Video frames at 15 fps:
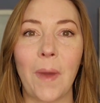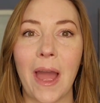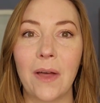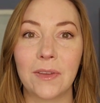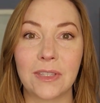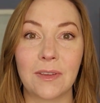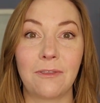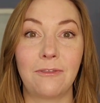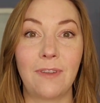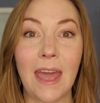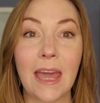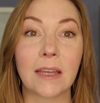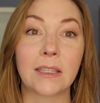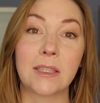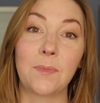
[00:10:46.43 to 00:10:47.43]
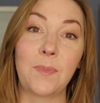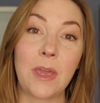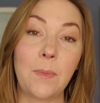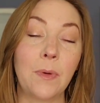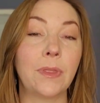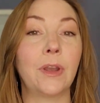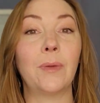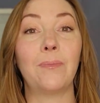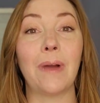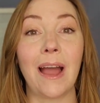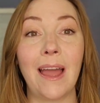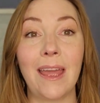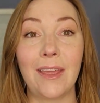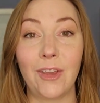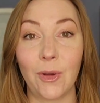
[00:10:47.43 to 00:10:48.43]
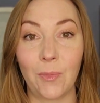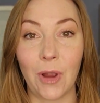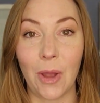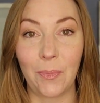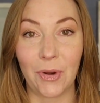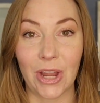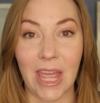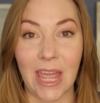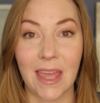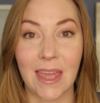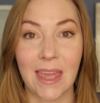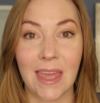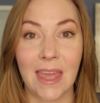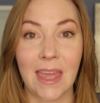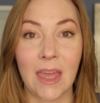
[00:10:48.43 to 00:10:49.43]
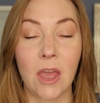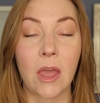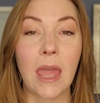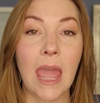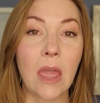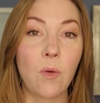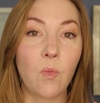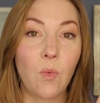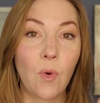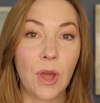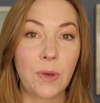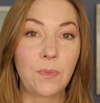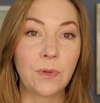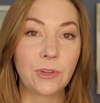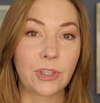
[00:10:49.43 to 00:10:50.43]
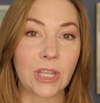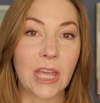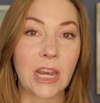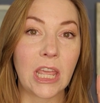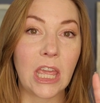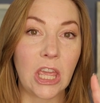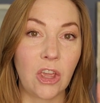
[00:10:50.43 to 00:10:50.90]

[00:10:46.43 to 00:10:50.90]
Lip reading: how this affects the people that are buying your property. A 1%